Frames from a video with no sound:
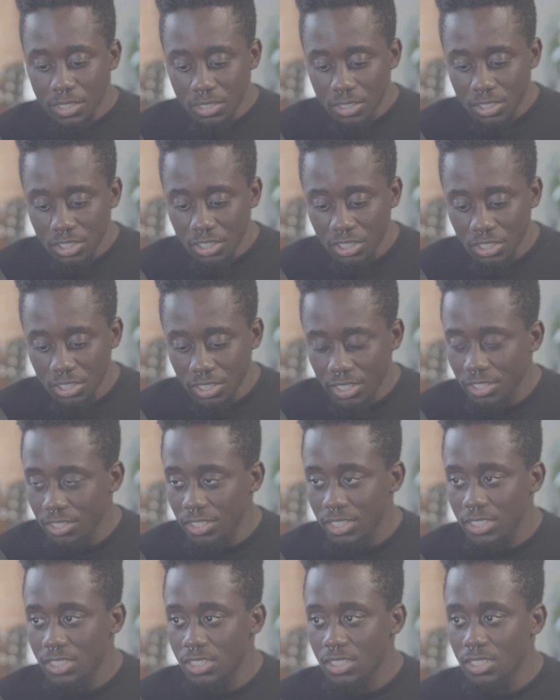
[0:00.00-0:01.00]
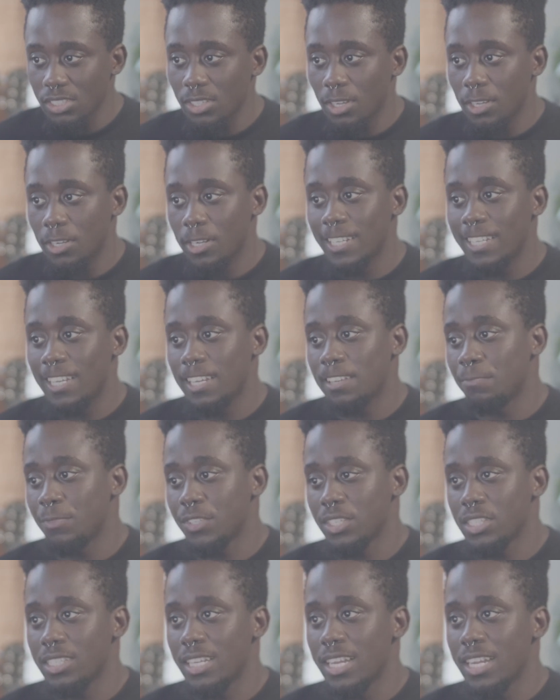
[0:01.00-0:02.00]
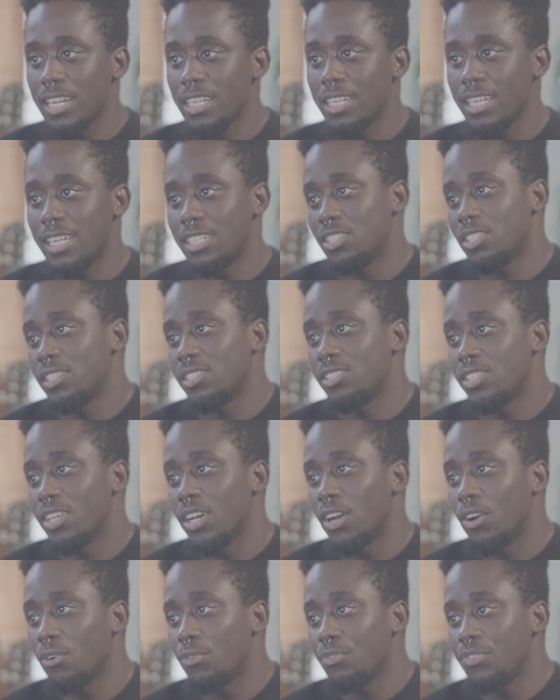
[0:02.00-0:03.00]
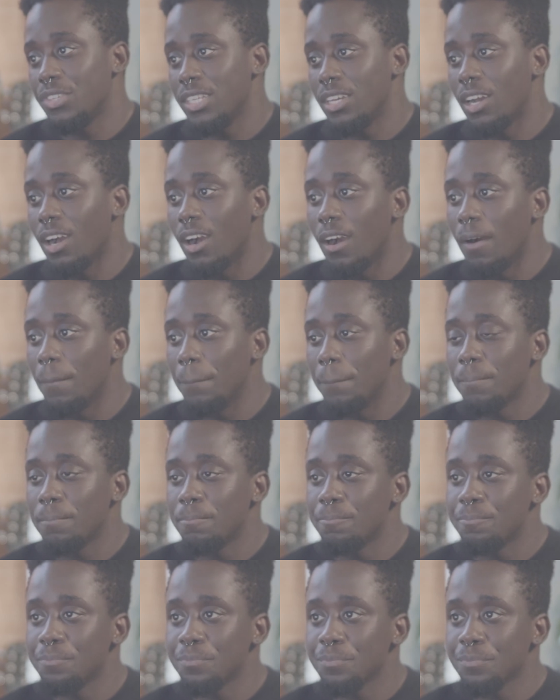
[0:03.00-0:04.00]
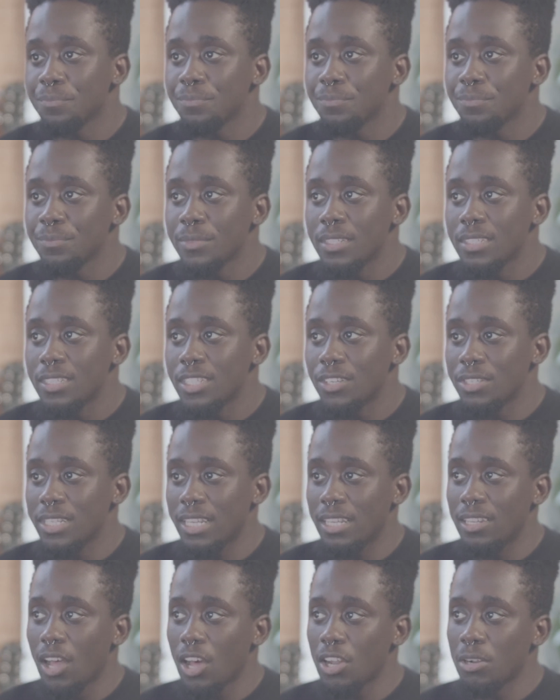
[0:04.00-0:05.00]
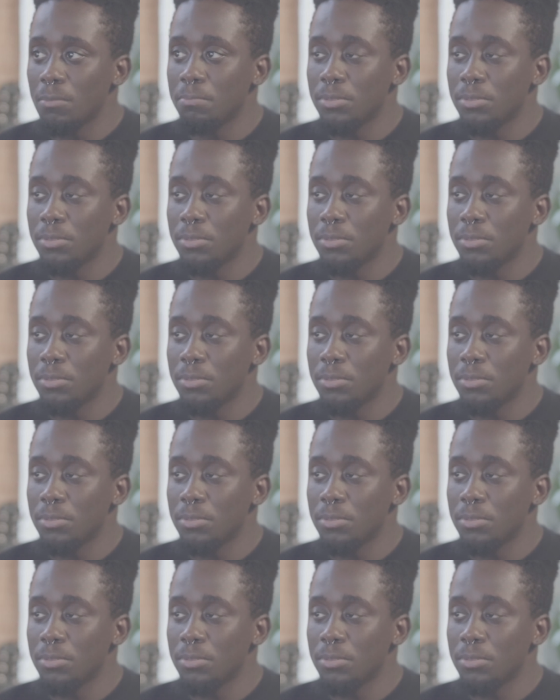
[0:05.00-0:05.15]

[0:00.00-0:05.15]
clearly just done. Again, this is edited, as you can tell. There is a lot of